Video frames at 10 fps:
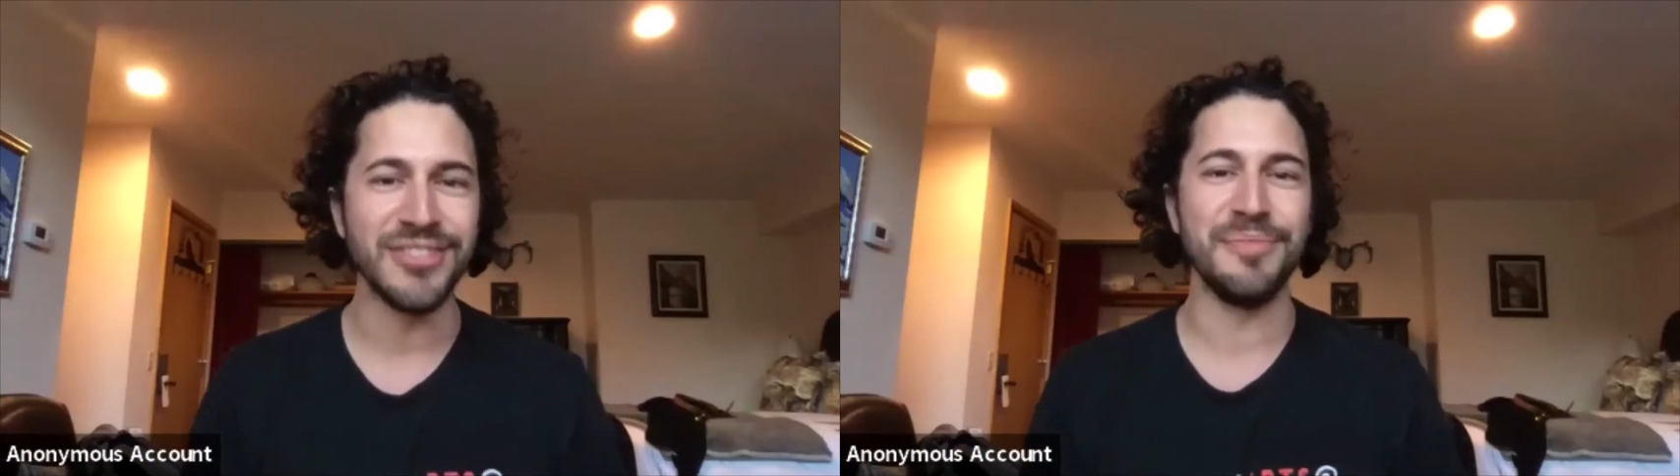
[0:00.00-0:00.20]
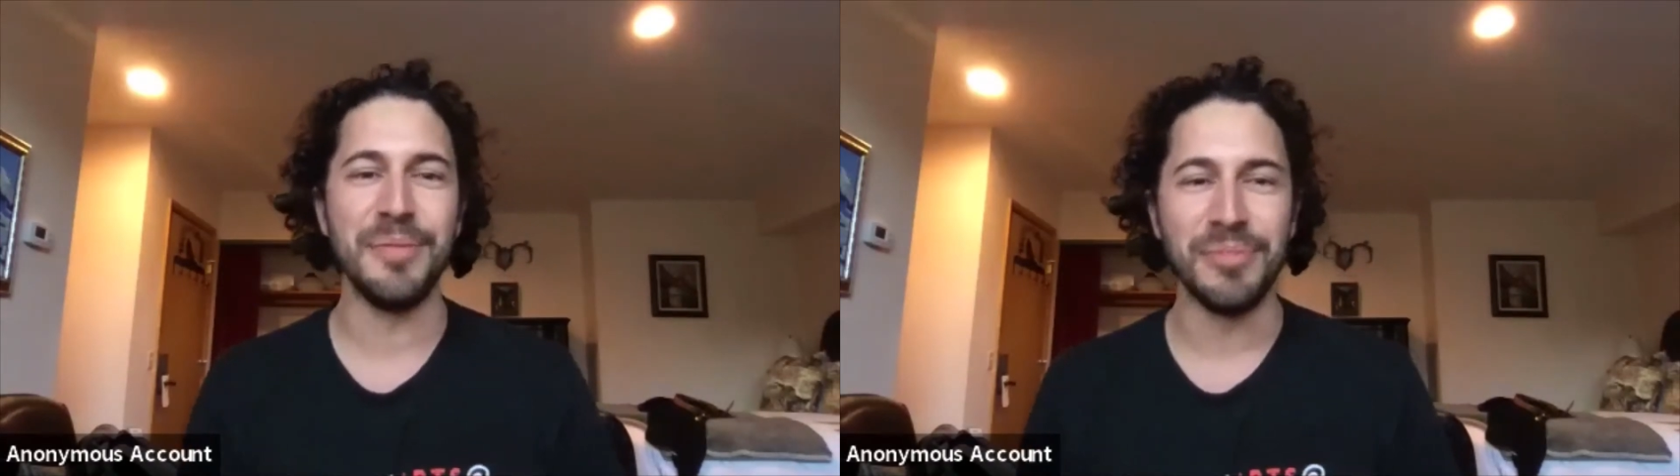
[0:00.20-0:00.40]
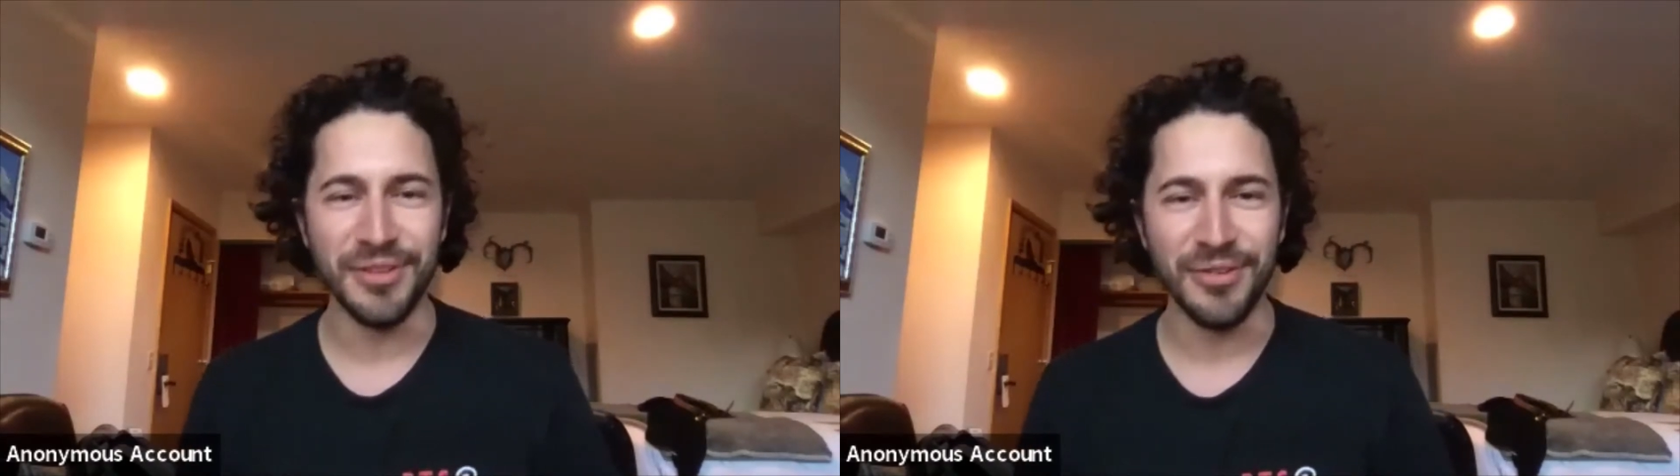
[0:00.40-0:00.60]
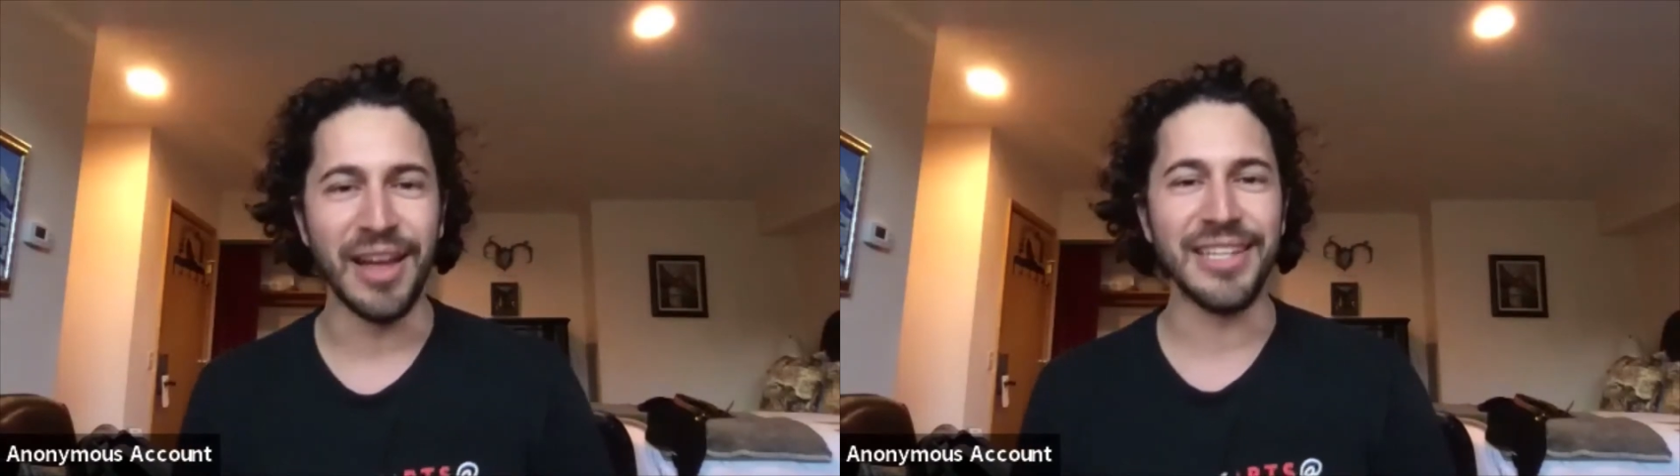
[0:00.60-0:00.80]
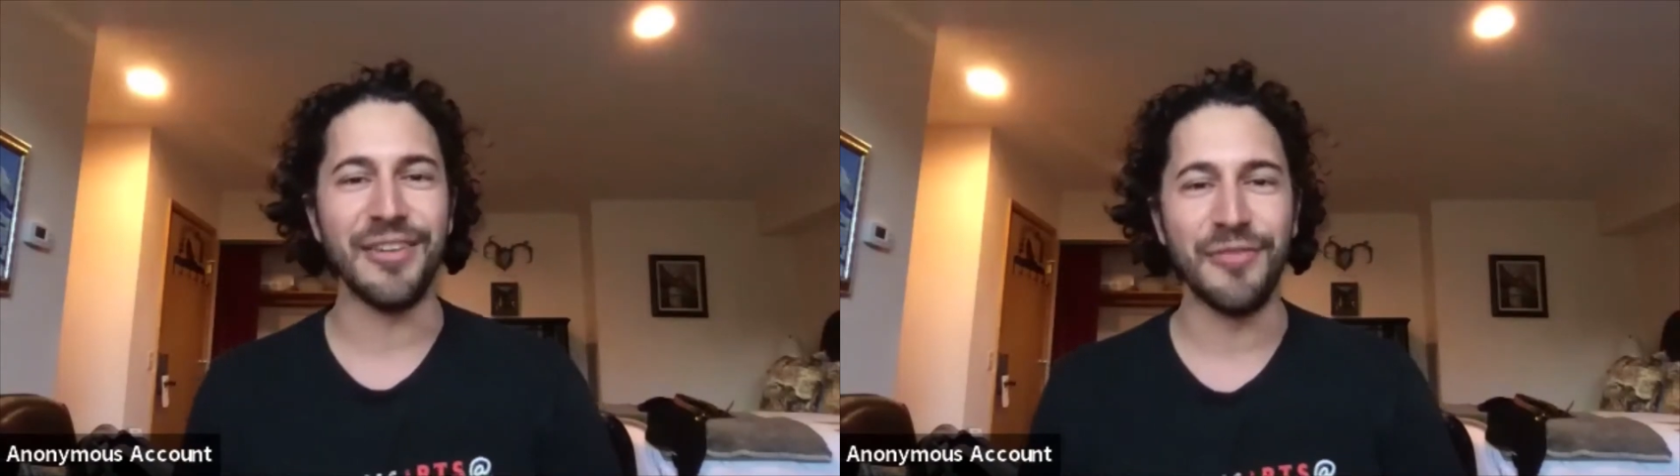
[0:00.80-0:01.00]
the people you
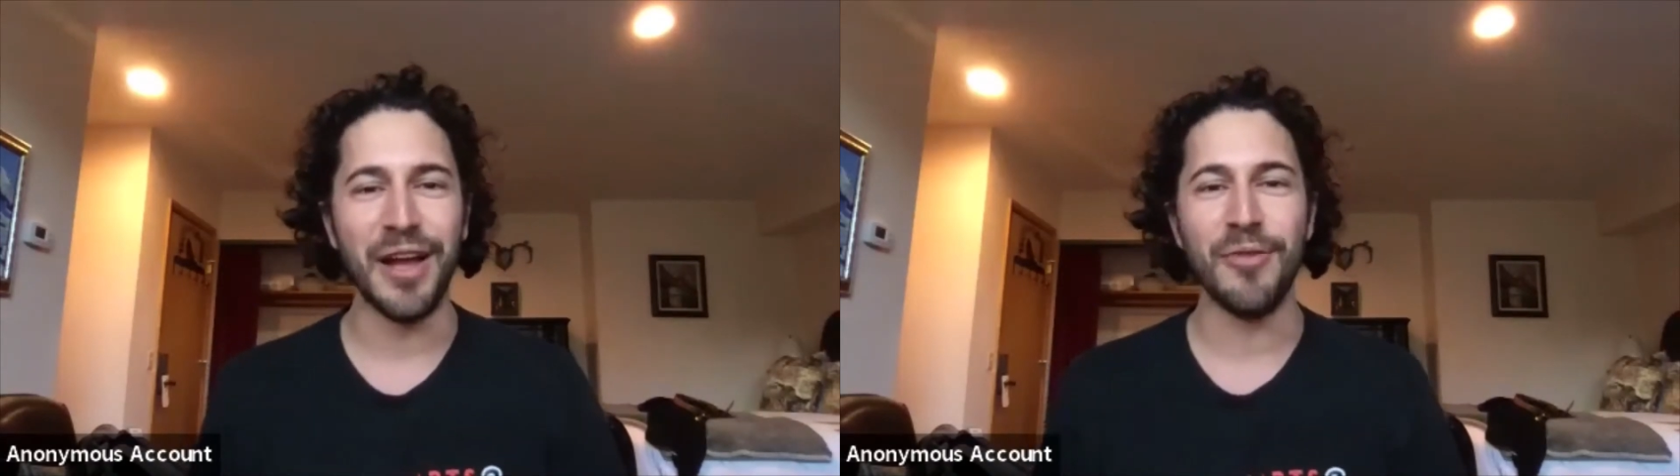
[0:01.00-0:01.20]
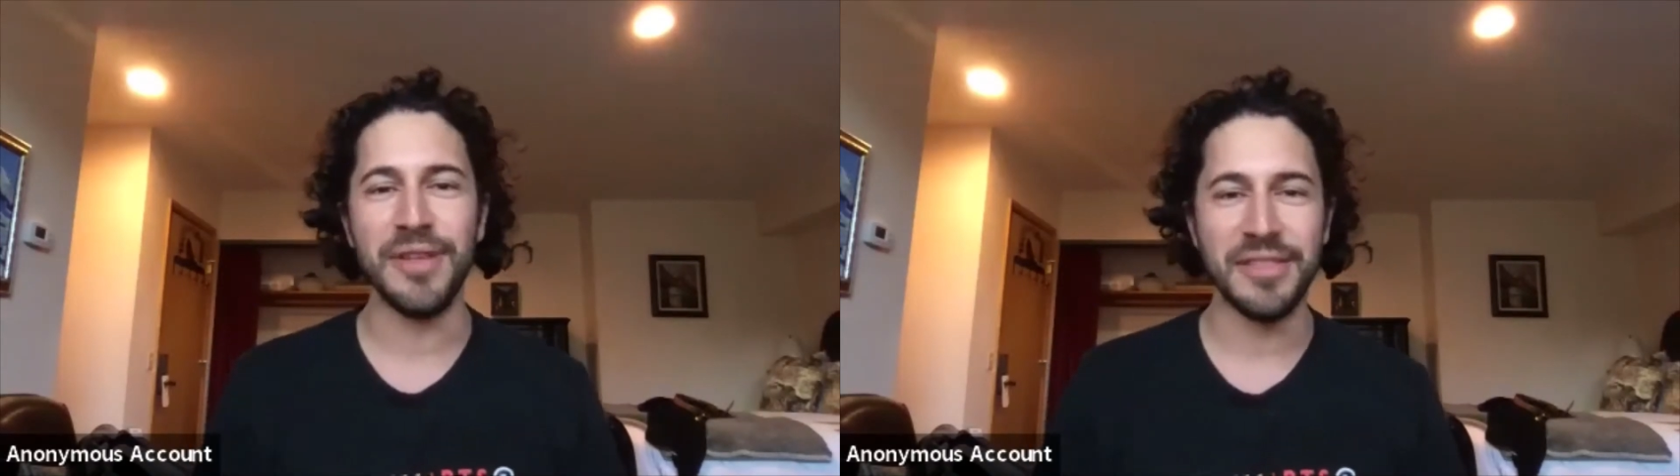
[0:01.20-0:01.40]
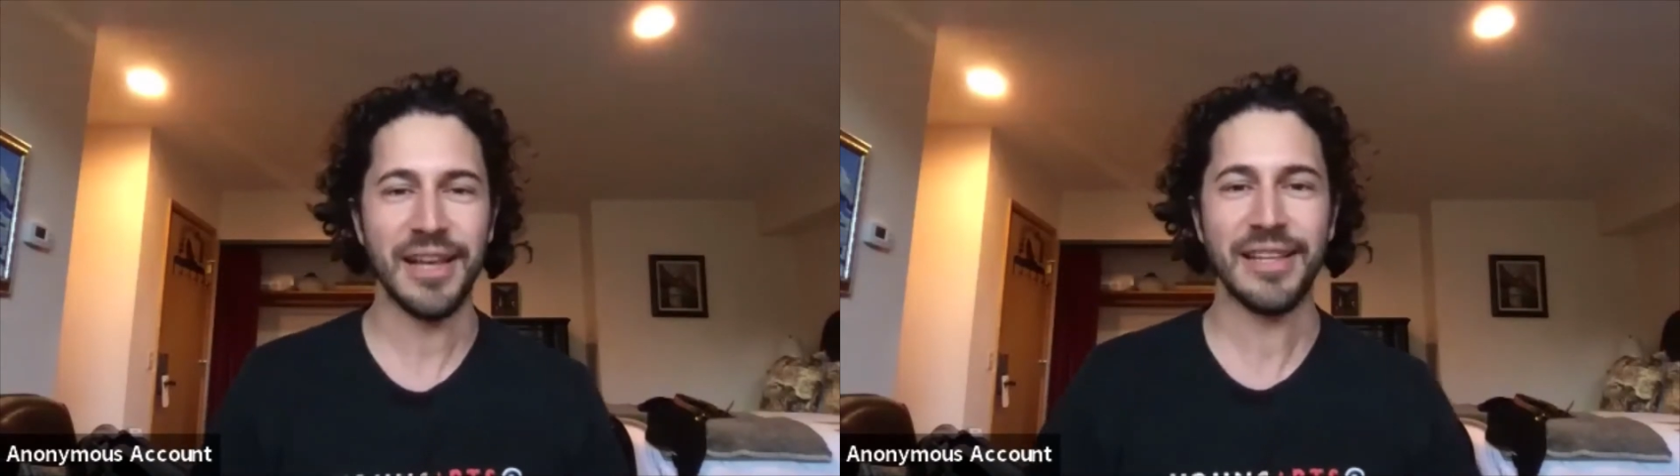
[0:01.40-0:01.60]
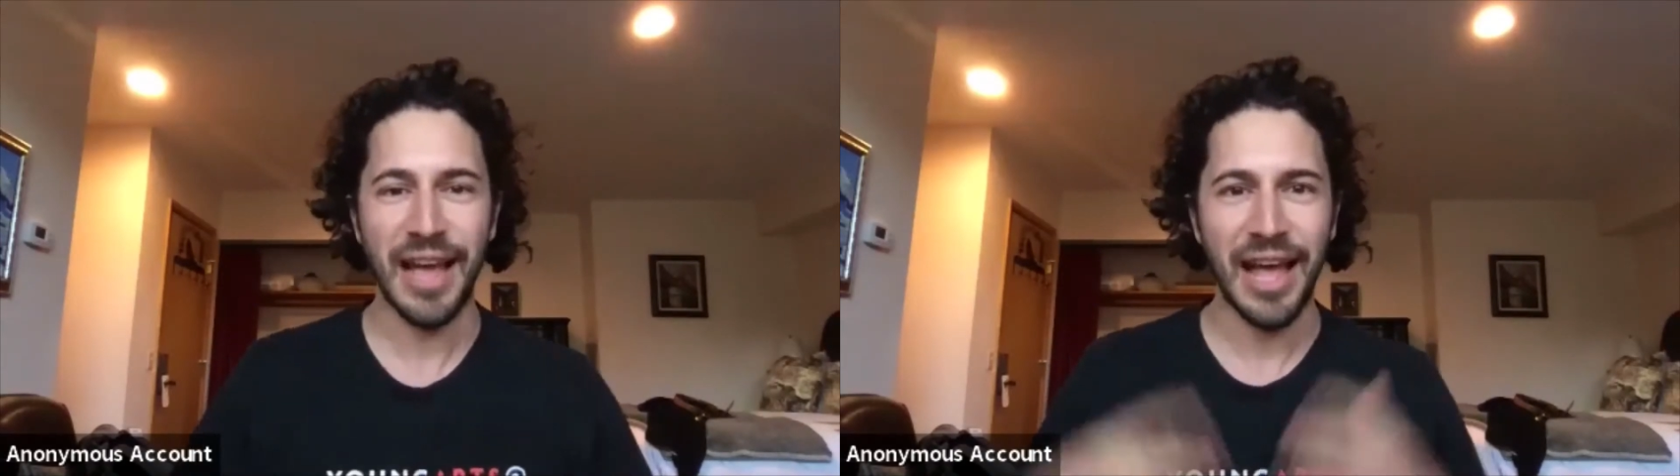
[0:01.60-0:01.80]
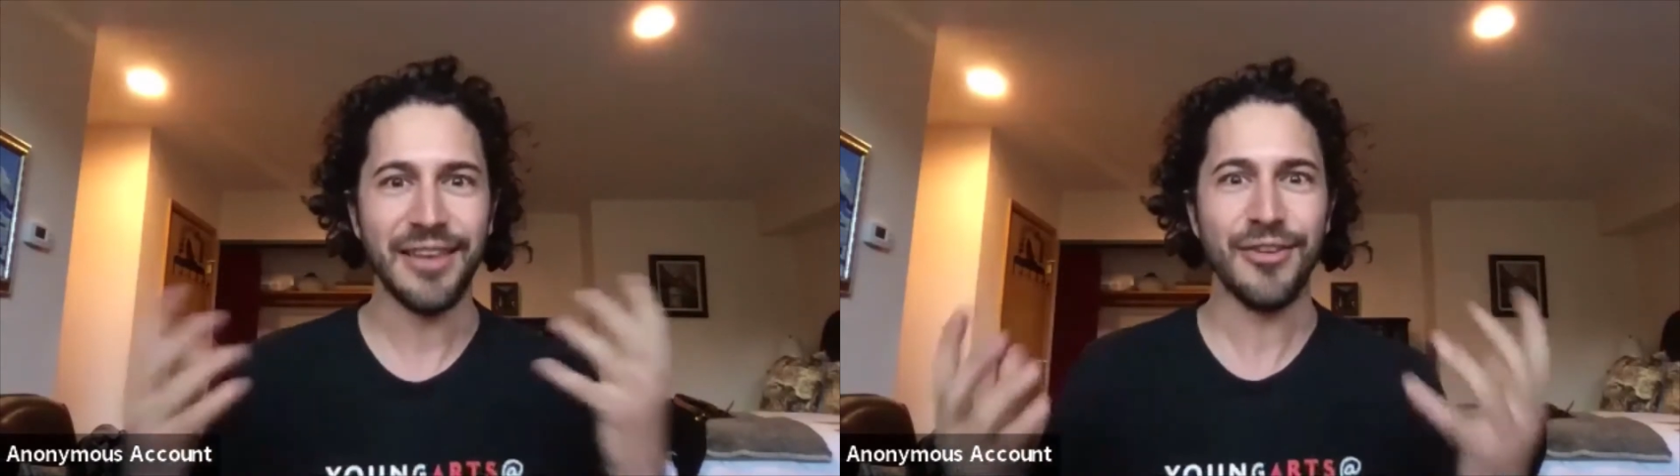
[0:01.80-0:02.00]
identify with like that.